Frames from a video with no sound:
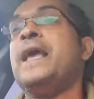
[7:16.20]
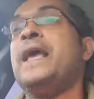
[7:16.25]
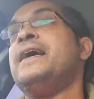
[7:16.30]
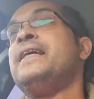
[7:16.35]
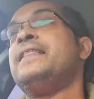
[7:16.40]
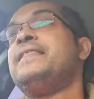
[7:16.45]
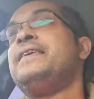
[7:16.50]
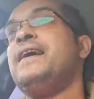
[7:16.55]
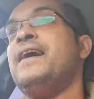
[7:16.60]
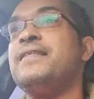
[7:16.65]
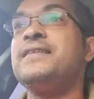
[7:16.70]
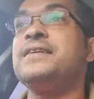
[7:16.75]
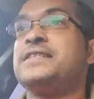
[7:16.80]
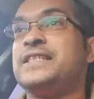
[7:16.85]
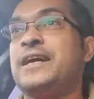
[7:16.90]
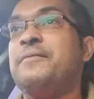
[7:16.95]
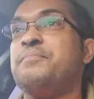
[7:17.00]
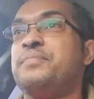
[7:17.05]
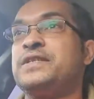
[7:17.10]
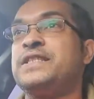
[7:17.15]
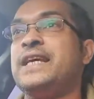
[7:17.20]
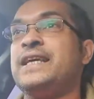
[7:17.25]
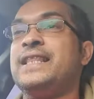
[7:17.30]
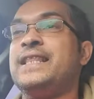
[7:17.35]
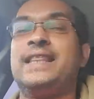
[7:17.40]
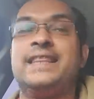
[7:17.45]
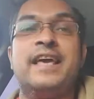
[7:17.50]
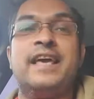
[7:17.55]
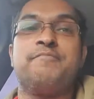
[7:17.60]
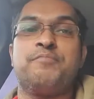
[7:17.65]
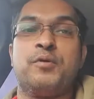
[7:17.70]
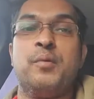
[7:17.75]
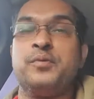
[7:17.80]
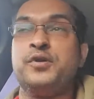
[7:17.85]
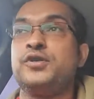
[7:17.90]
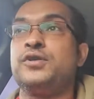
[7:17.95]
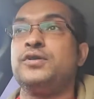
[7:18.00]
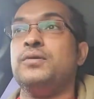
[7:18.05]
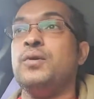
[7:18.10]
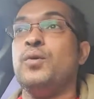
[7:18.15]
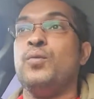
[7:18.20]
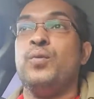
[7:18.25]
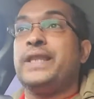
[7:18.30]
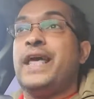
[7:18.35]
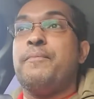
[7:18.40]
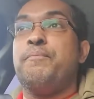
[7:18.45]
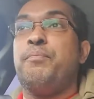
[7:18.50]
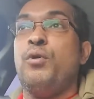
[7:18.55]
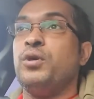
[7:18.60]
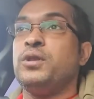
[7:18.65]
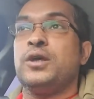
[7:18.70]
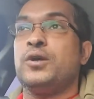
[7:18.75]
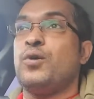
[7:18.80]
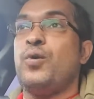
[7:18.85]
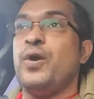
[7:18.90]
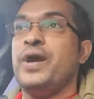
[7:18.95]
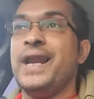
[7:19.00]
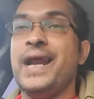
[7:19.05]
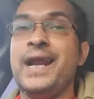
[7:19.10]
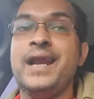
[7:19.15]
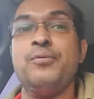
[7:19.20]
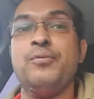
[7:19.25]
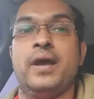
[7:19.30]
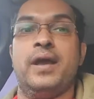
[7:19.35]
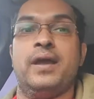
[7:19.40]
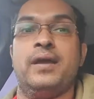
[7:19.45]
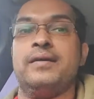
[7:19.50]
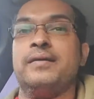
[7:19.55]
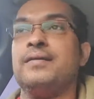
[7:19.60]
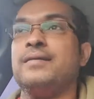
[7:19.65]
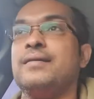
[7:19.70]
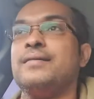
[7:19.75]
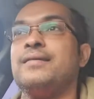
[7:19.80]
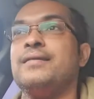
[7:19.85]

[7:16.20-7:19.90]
The other 10% that they promised you, well, they bought the coin anyway.